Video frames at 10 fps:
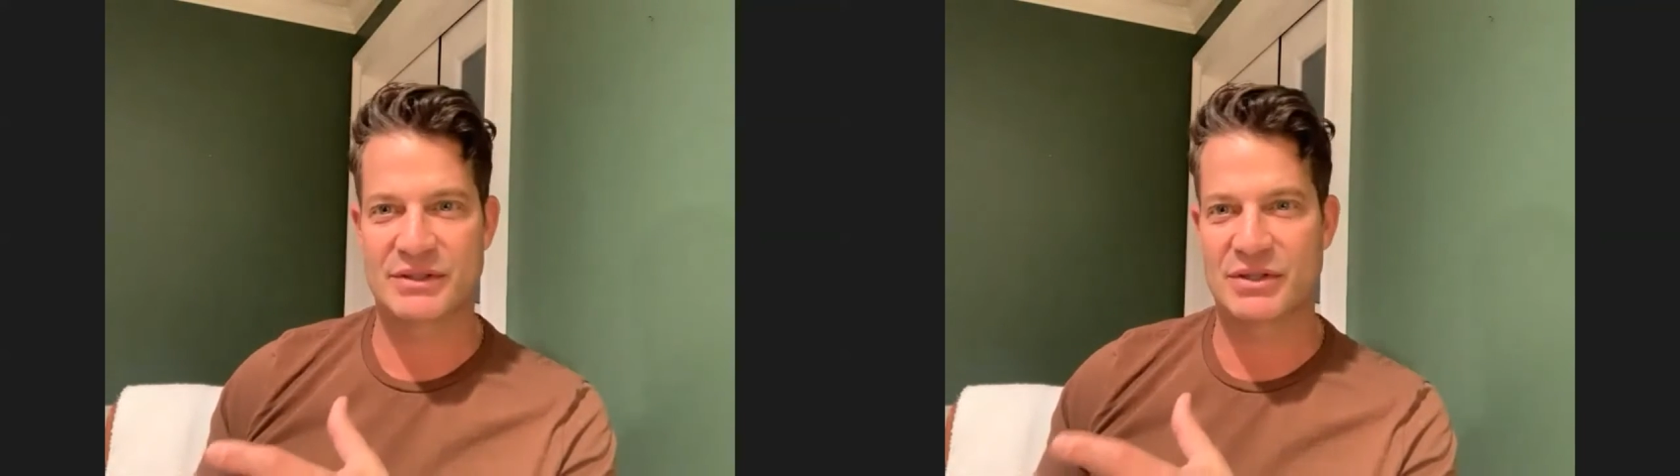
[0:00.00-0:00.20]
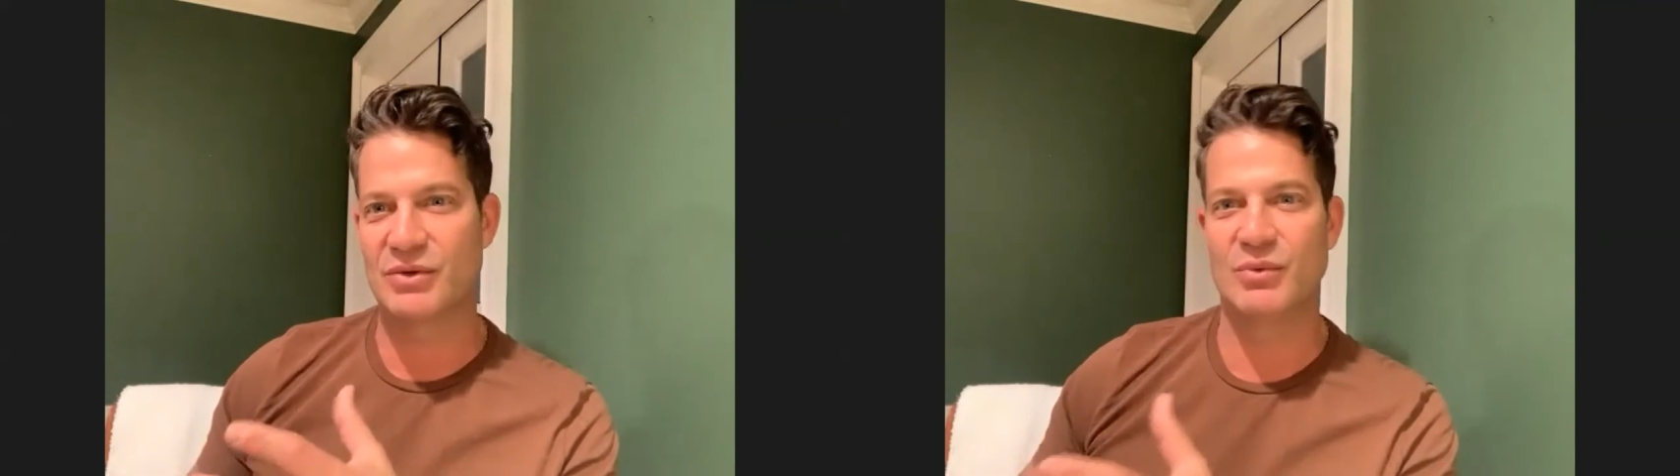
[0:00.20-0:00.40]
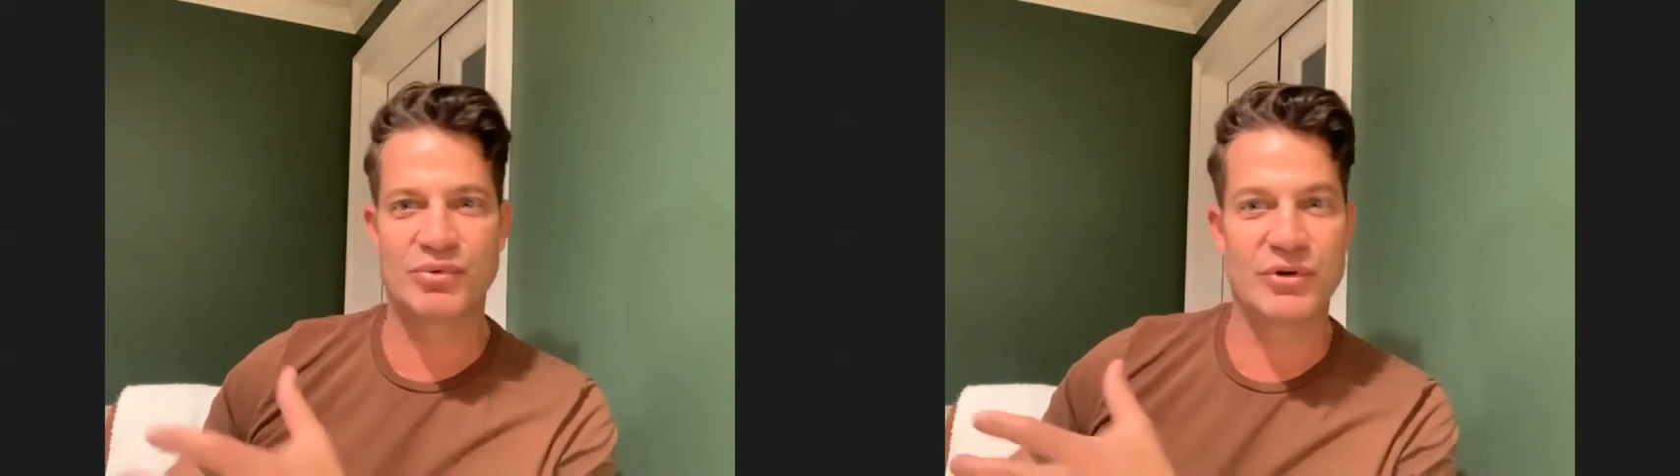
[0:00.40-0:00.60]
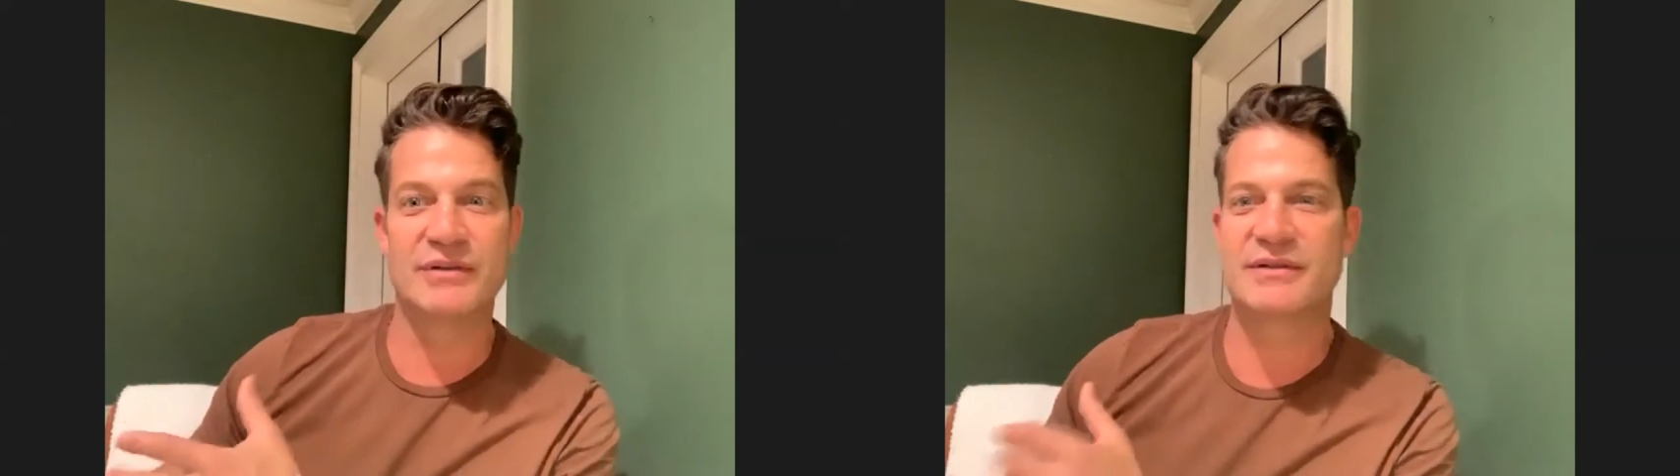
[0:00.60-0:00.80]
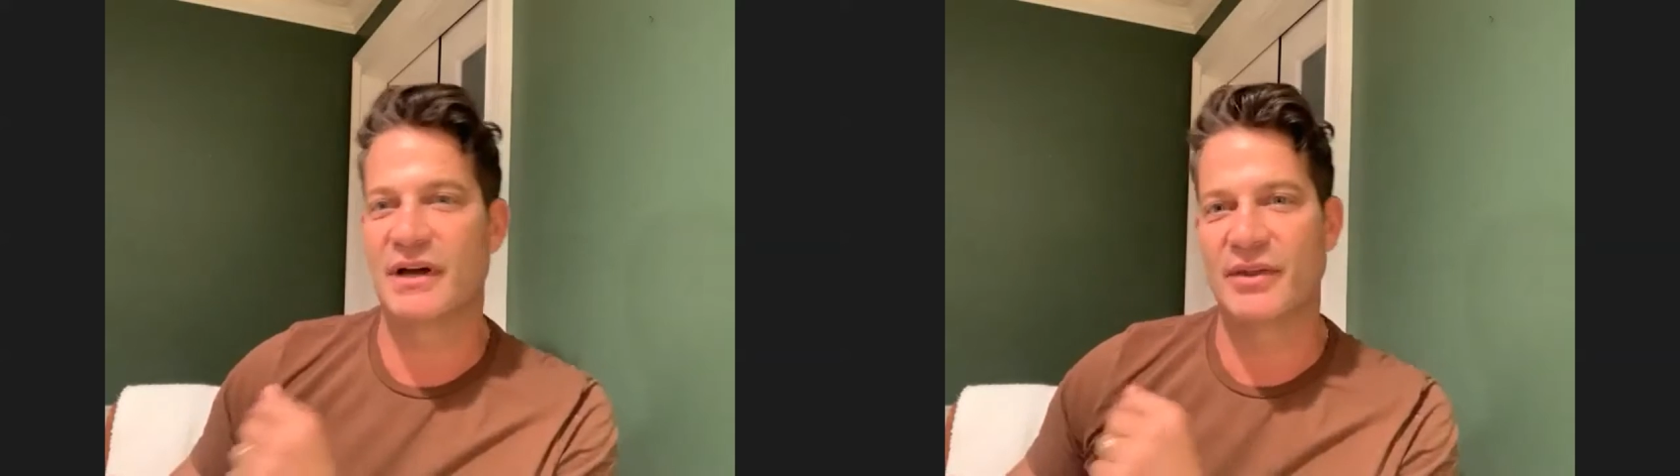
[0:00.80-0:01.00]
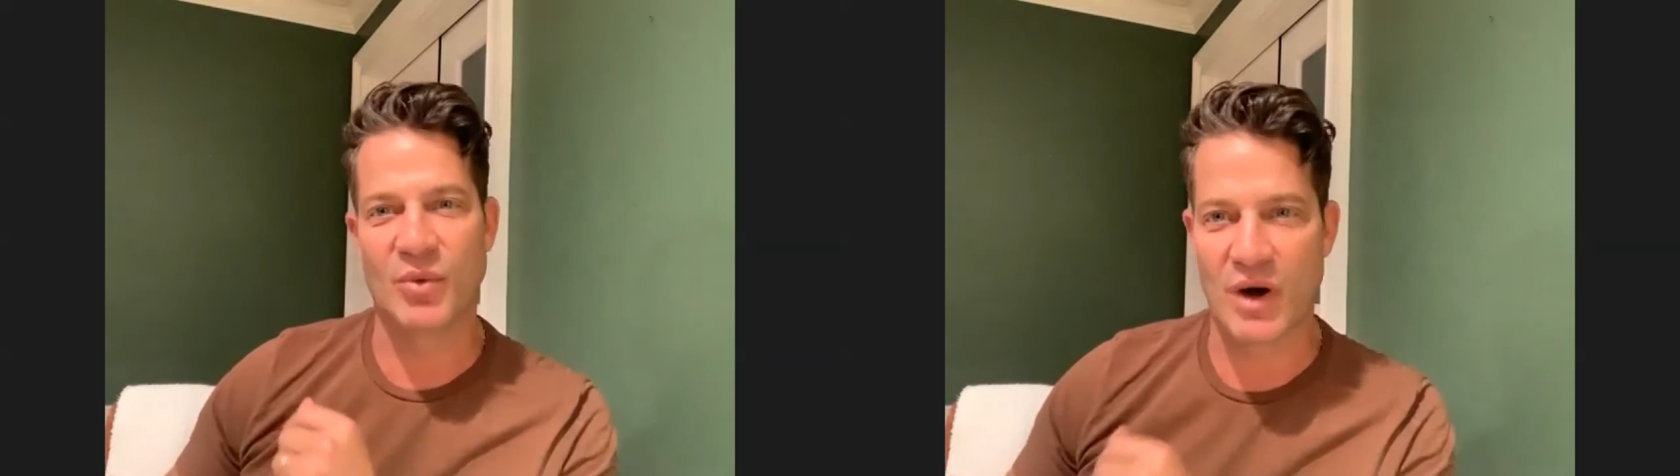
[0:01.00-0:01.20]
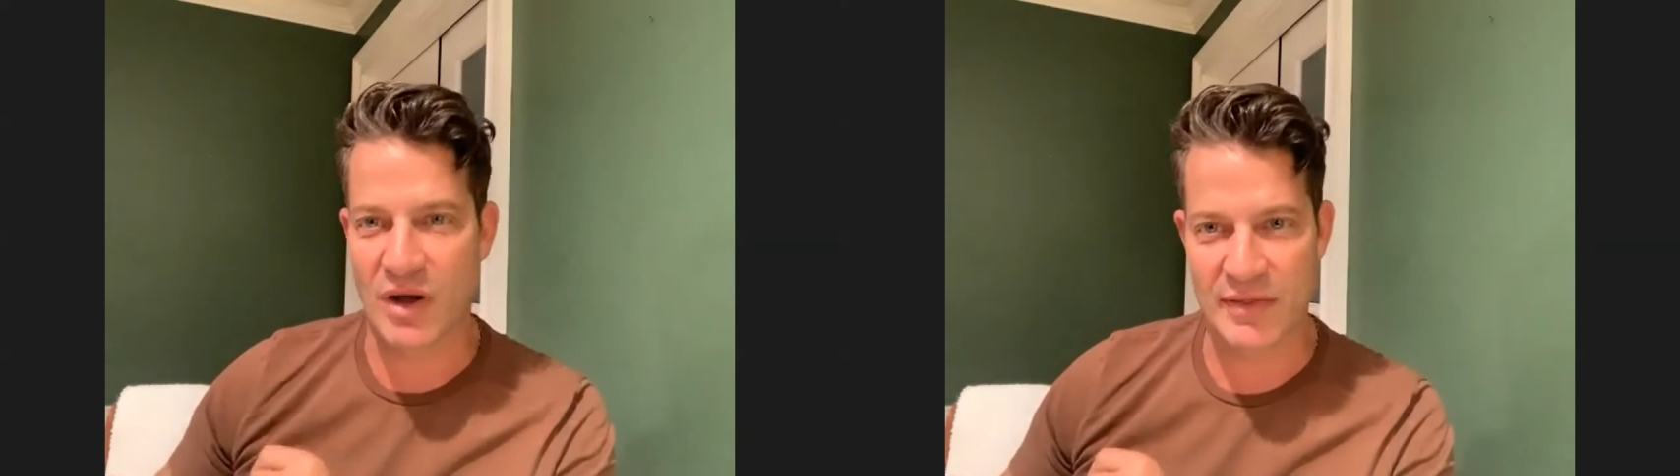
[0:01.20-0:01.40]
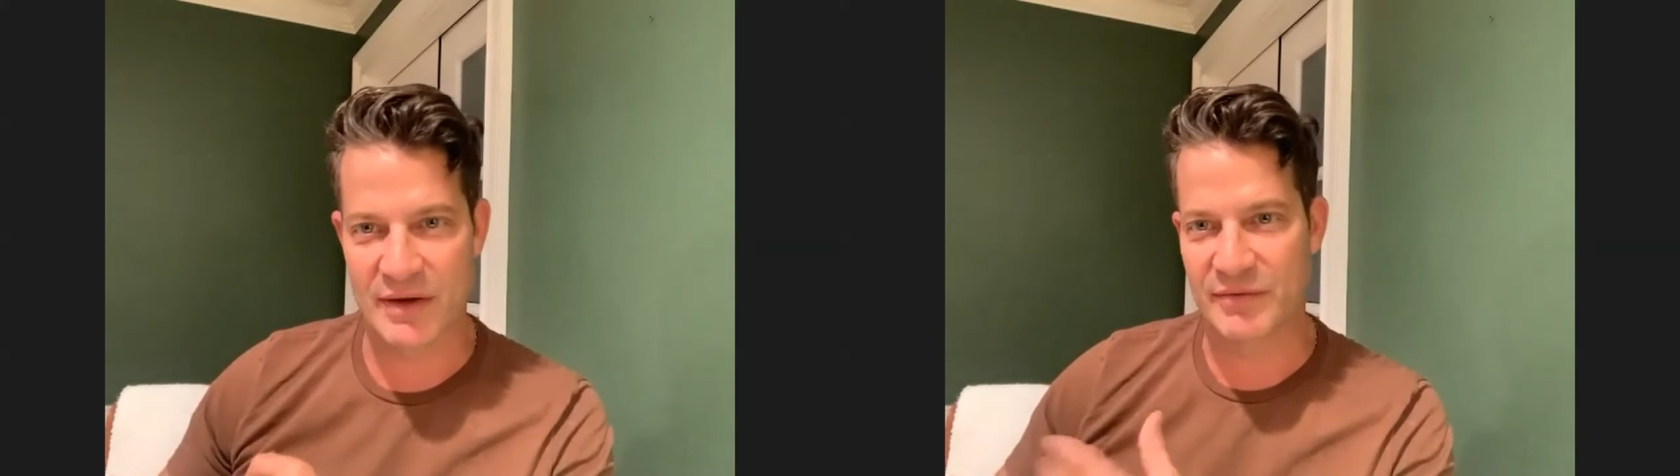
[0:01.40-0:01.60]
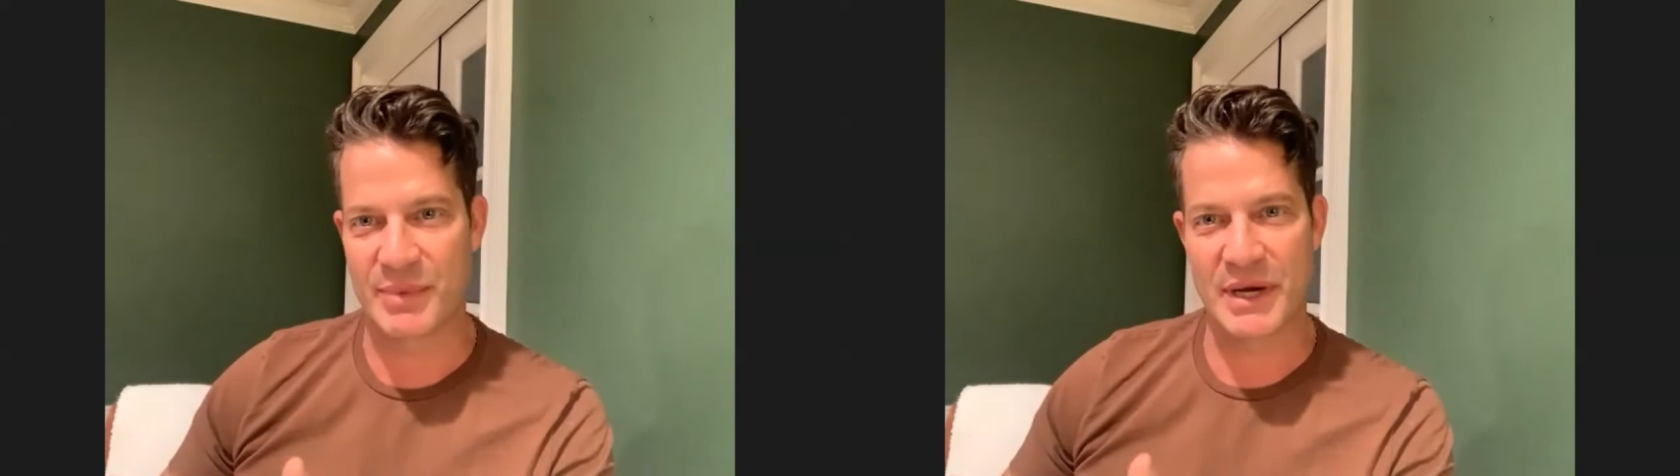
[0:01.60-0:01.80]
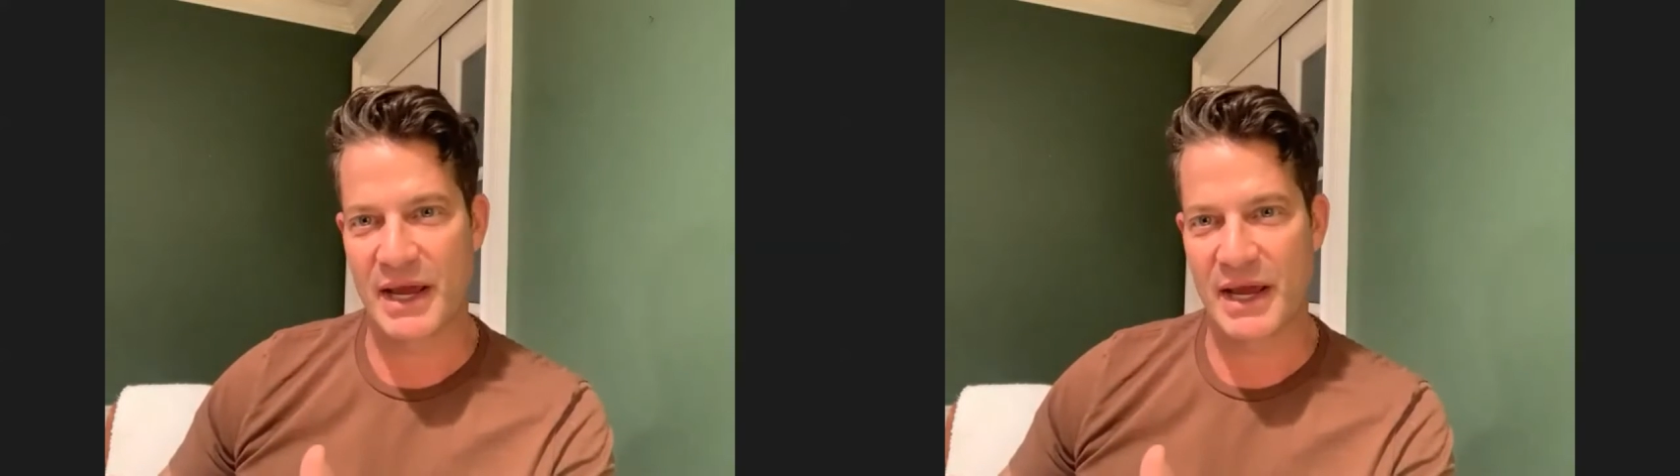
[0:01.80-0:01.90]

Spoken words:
2 prints on the wall that have been